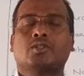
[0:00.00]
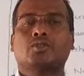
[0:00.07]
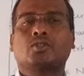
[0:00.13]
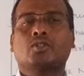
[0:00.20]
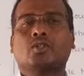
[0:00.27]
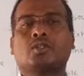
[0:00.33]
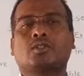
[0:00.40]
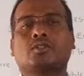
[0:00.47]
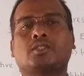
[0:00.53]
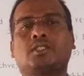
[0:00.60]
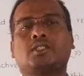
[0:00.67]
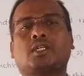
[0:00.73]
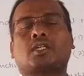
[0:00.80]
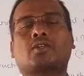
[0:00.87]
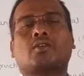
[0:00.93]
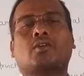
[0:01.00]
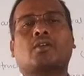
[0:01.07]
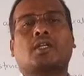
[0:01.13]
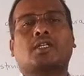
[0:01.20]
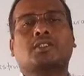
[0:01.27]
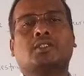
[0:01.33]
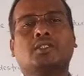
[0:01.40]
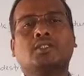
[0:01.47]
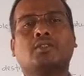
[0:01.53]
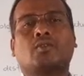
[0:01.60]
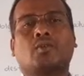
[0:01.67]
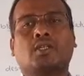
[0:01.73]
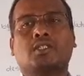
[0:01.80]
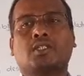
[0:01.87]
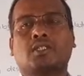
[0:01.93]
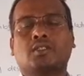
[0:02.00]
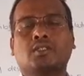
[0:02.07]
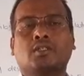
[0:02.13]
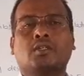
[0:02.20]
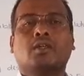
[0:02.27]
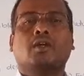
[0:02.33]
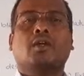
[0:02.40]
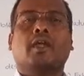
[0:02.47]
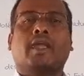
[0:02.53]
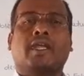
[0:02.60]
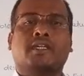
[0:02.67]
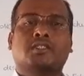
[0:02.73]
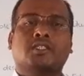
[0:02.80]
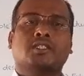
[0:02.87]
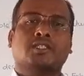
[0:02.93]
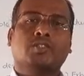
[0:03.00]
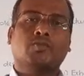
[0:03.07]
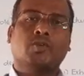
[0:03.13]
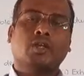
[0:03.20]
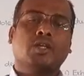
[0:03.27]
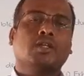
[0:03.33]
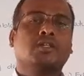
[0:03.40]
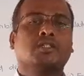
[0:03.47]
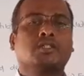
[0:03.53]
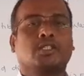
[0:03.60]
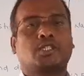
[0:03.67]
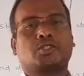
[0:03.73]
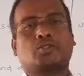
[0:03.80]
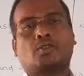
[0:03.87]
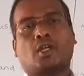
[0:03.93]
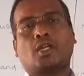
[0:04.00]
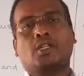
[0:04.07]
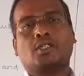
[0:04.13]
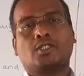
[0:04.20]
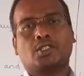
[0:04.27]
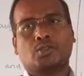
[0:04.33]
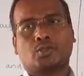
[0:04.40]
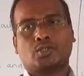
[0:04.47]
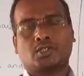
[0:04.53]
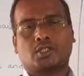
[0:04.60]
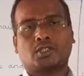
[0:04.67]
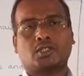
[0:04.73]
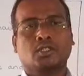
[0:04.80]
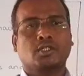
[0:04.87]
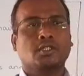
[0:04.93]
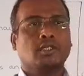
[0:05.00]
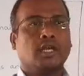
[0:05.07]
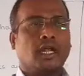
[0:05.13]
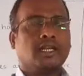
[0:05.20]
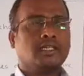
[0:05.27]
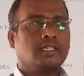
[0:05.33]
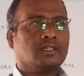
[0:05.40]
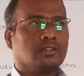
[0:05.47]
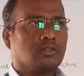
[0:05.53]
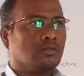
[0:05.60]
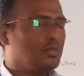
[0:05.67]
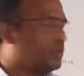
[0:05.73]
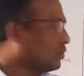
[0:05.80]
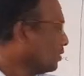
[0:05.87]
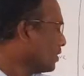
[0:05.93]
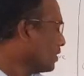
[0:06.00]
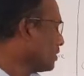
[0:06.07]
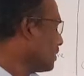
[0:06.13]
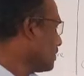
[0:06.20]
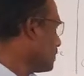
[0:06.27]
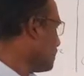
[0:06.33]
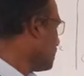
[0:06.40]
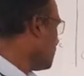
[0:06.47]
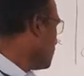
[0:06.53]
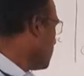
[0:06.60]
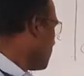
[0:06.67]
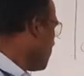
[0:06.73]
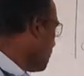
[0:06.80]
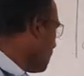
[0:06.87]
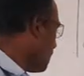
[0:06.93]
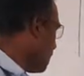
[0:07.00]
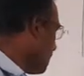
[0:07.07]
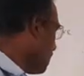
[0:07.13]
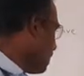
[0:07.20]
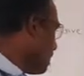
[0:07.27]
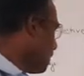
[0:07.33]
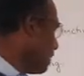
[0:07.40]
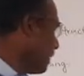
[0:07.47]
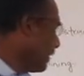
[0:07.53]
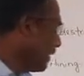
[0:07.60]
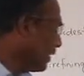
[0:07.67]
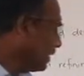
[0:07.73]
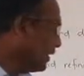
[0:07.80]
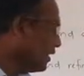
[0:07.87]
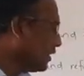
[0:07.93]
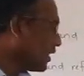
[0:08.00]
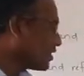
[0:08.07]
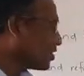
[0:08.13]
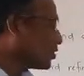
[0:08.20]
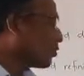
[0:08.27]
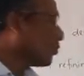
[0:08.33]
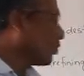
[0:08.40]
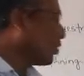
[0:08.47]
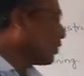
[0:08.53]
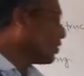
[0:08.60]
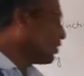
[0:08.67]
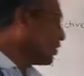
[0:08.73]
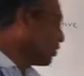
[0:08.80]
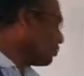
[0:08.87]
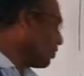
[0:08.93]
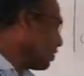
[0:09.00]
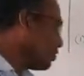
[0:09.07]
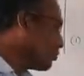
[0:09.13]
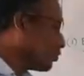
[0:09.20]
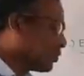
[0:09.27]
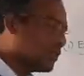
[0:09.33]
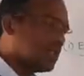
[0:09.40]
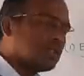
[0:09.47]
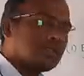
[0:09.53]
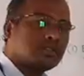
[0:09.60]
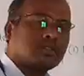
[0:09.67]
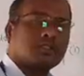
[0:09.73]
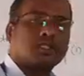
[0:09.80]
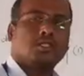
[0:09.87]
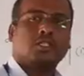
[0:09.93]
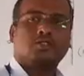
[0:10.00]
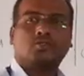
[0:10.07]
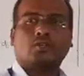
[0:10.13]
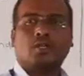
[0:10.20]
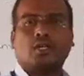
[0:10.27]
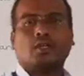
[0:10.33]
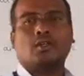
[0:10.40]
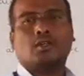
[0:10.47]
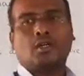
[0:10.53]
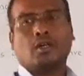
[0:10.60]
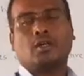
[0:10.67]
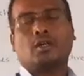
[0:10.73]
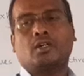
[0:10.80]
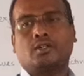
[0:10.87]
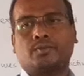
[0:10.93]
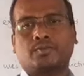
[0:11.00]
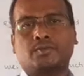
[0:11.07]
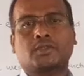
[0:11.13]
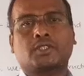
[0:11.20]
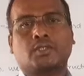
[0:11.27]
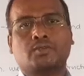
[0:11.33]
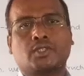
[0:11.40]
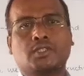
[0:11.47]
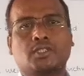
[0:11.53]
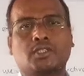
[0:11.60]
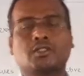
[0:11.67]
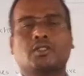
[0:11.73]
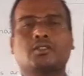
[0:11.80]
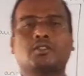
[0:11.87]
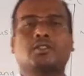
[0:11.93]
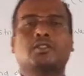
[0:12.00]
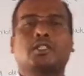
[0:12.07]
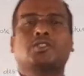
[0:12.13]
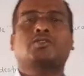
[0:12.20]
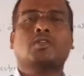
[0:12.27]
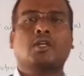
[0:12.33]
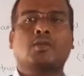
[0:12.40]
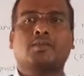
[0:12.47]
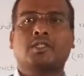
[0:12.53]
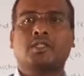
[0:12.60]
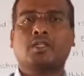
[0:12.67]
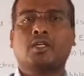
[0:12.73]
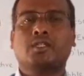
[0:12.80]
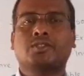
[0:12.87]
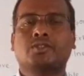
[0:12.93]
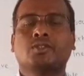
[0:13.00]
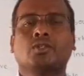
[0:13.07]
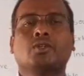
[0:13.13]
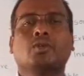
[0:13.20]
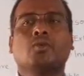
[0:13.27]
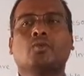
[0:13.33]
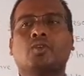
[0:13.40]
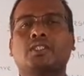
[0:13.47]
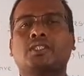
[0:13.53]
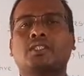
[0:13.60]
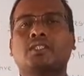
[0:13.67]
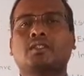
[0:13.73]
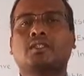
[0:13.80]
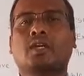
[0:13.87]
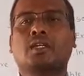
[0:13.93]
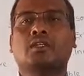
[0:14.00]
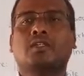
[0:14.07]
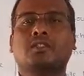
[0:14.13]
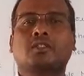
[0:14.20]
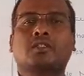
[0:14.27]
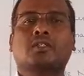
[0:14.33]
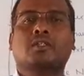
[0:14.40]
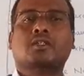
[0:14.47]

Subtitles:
so these are called as what is that exhaustible natural resources. And which one is that inexhaustible natural resources? The natural substances or the natural materials which cannot